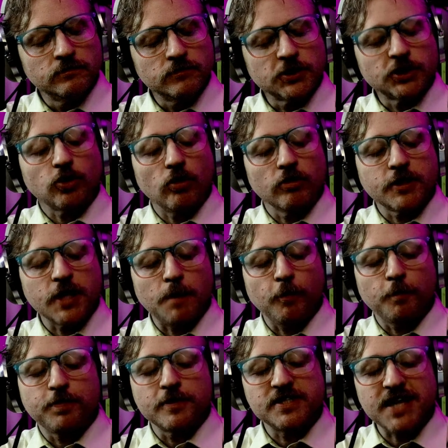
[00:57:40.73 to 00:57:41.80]
The Solar
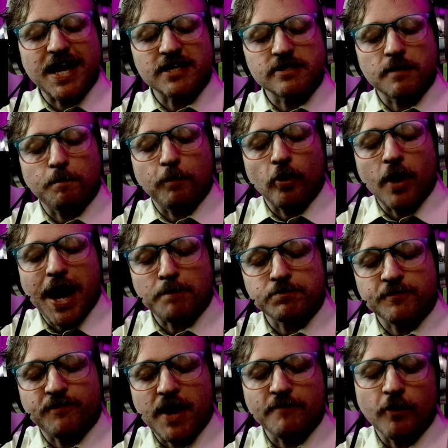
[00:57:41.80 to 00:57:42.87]
Temple possessed
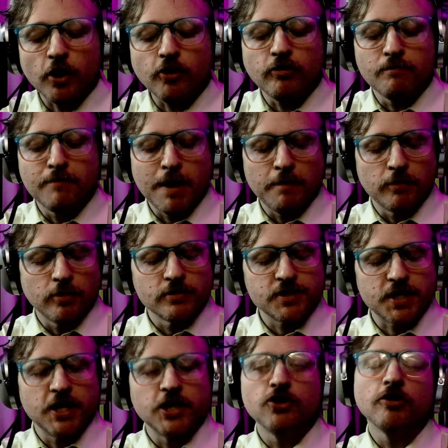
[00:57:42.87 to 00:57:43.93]
perhaps five hundred
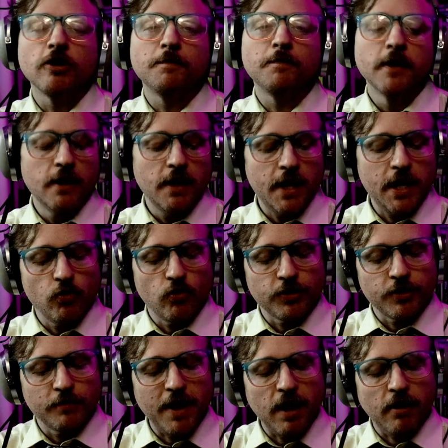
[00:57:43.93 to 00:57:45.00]
members in Europe and
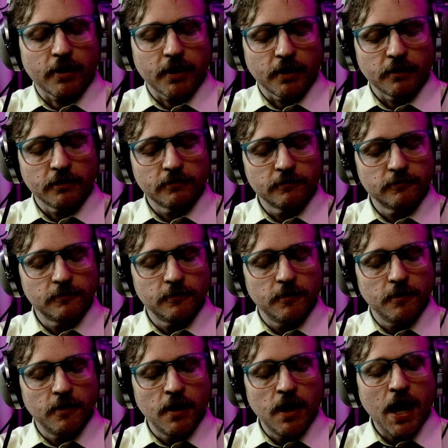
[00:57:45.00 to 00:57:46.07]
North America.
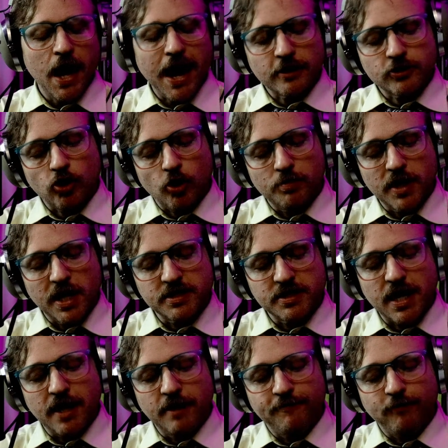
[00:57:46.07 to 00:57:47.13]
October
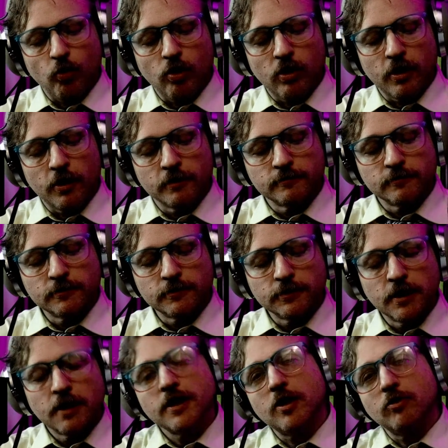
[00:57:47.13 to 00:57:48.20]
nineteen ninety-four,
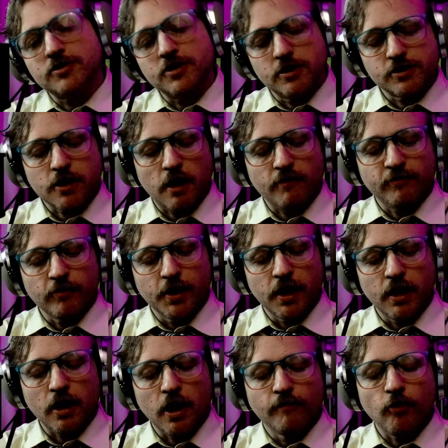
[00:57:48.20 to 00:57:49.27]
there was a
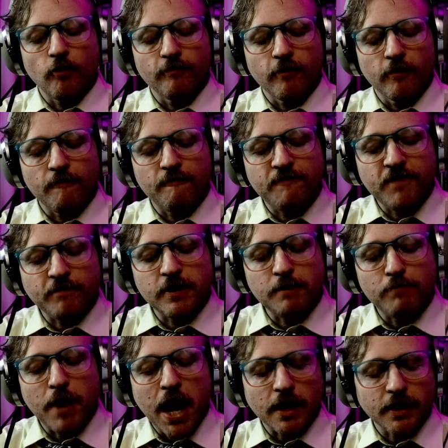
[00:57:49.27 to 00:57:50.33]
discovery of over fifty
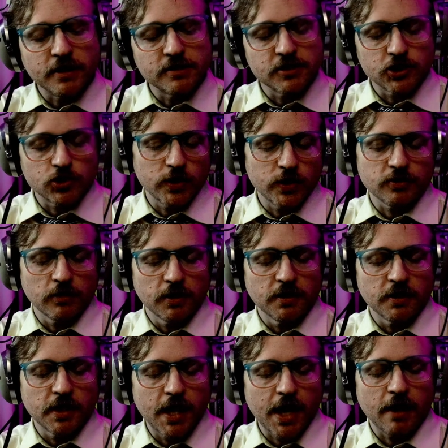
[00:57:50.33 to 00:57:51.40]
bodies in
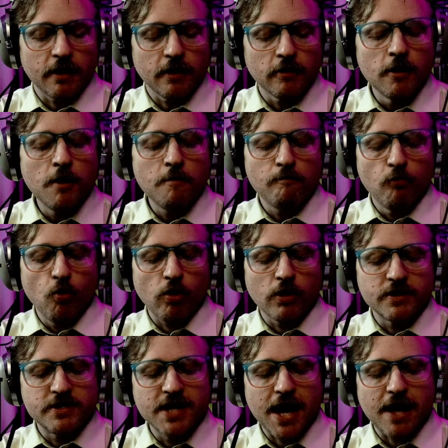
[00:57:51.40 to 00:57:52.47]
Switzerland and Canada. More
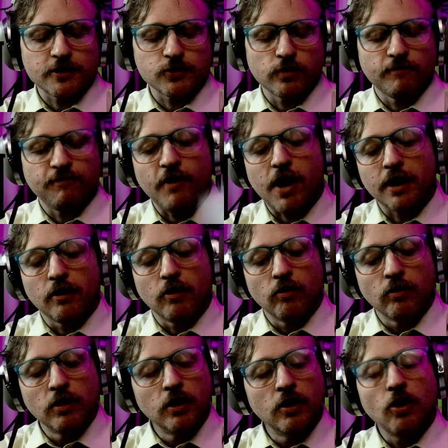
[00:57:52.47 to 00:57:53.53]
deaths would
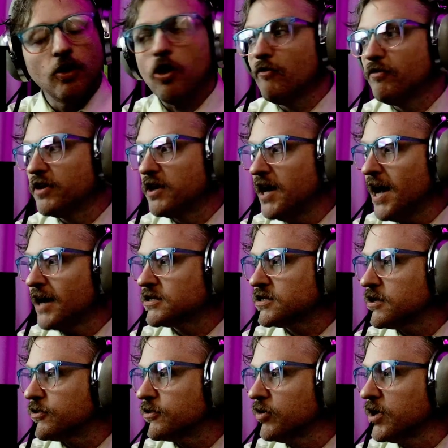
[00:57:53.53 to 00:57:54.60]
follow over the
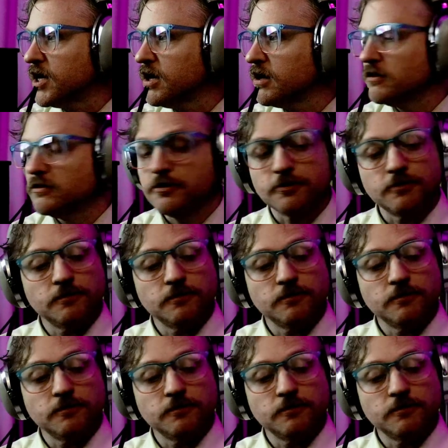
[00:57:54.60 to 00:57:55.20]
next three years.